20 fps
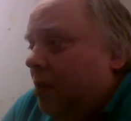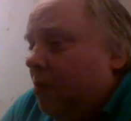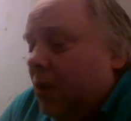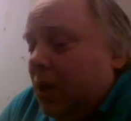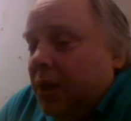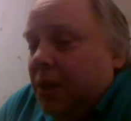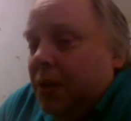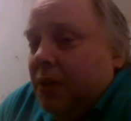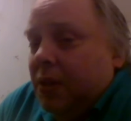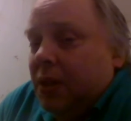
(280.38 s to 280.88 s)

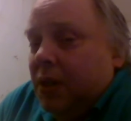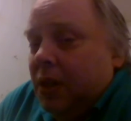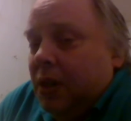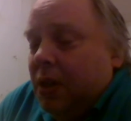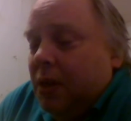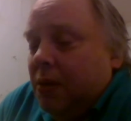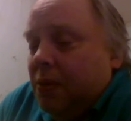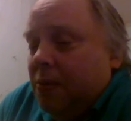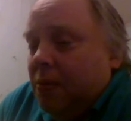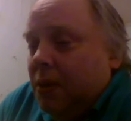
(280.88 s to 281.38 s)
What do you
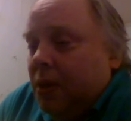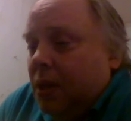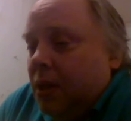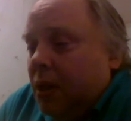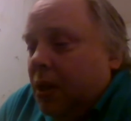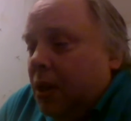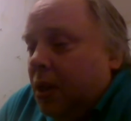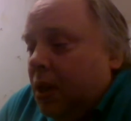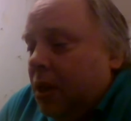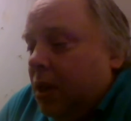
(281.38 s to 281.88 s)
think?
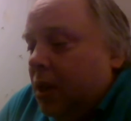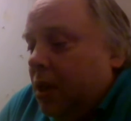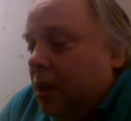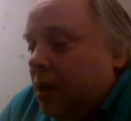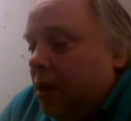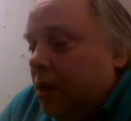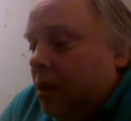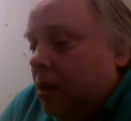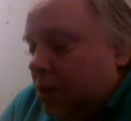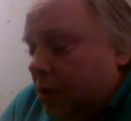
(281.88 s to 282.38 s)

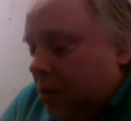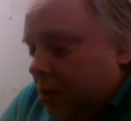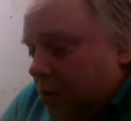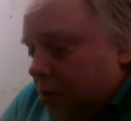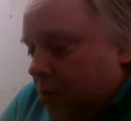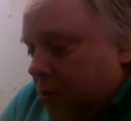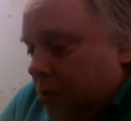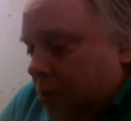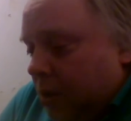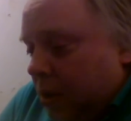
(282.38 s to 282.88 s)

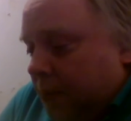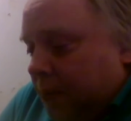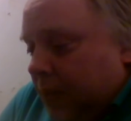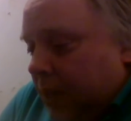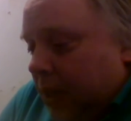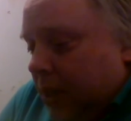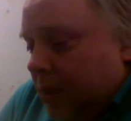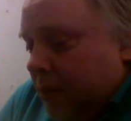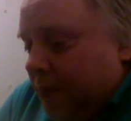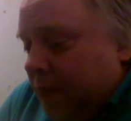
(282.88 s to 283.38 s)
Also, if
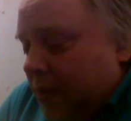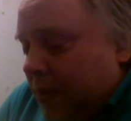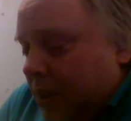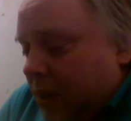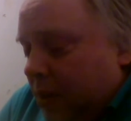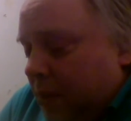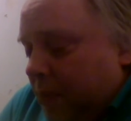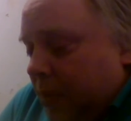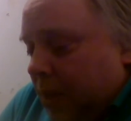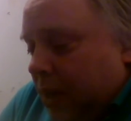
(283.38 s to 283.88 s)
the
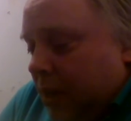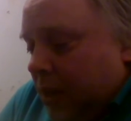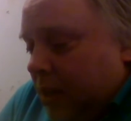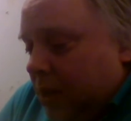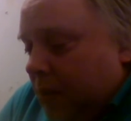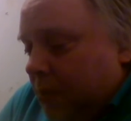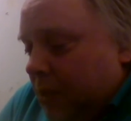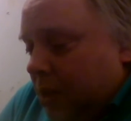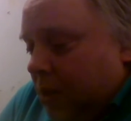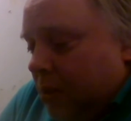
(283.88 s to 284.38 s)
converted man
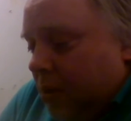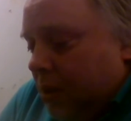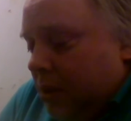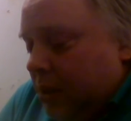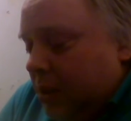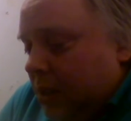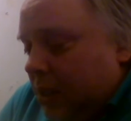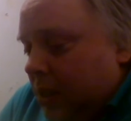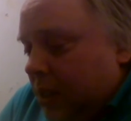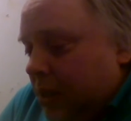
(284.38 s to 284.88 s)
comes
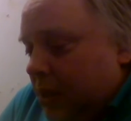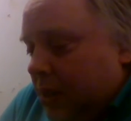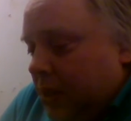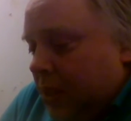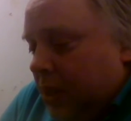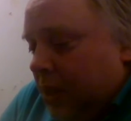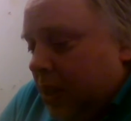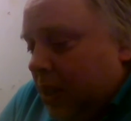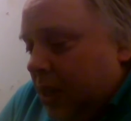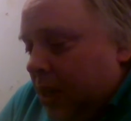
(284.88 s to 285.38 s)
across
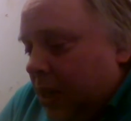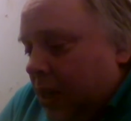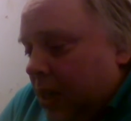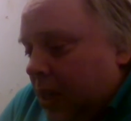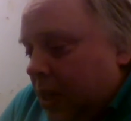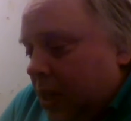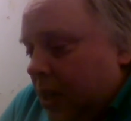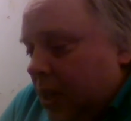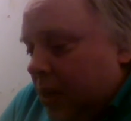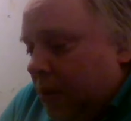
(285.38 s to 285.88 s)
this
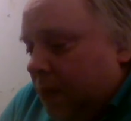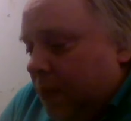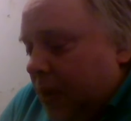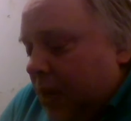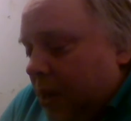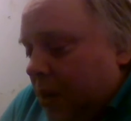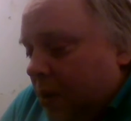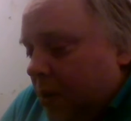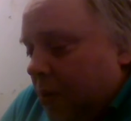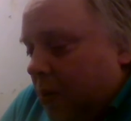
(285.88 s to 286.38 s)

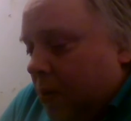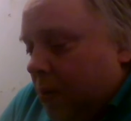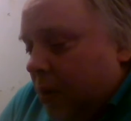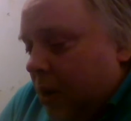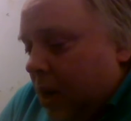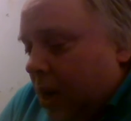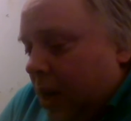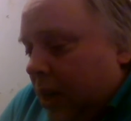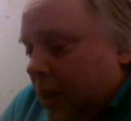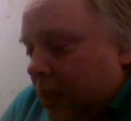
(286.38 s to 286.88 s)

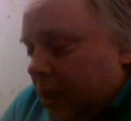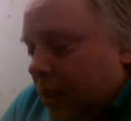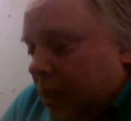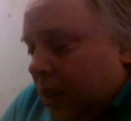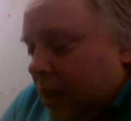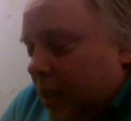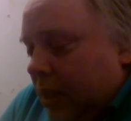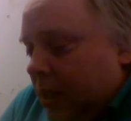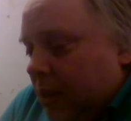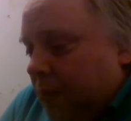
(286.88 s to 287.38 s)
video, I'd
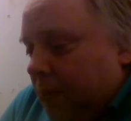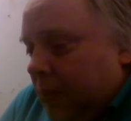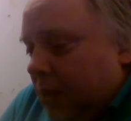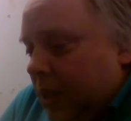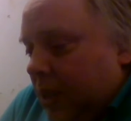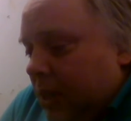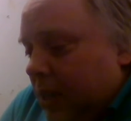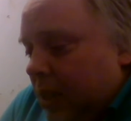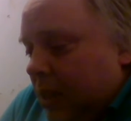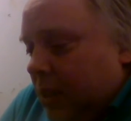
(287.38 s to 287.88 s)
like him
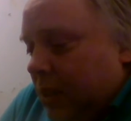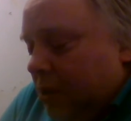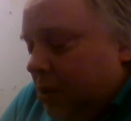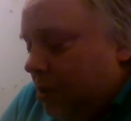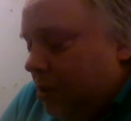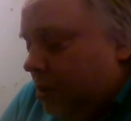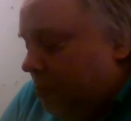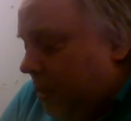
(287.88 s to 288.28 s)
to get in touch